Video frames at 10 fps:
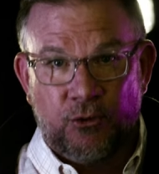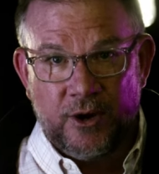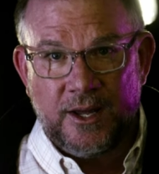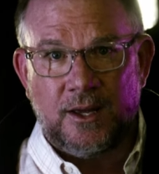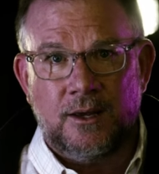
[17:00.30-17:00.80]

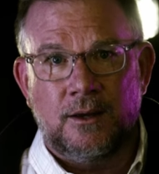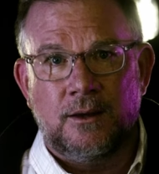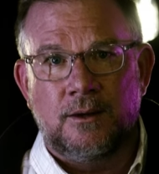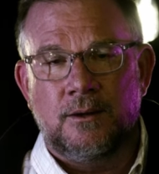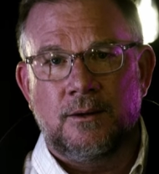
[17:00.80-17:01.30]
three,
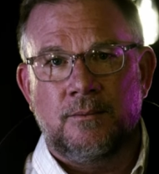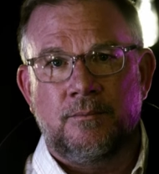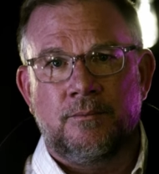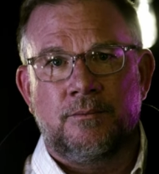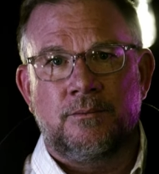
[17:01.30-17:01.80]

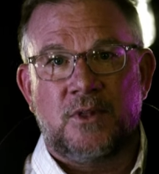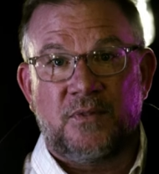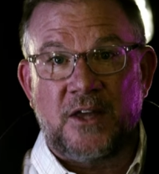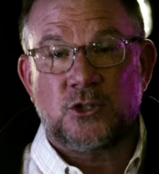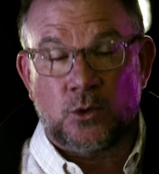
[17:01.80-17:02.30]

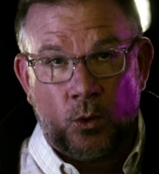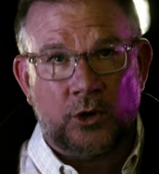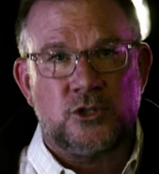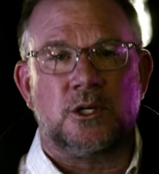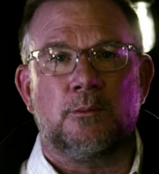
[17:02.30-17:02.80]
that they should
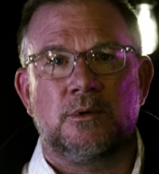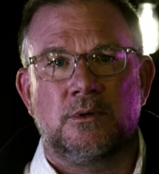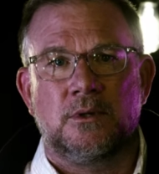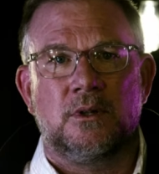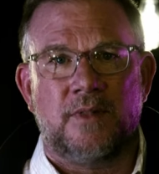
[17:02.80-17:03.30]
worship
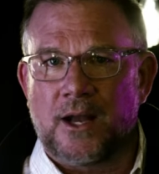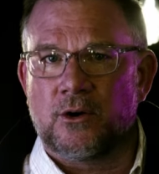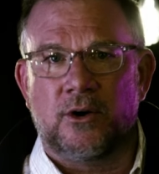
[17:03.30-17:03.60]
that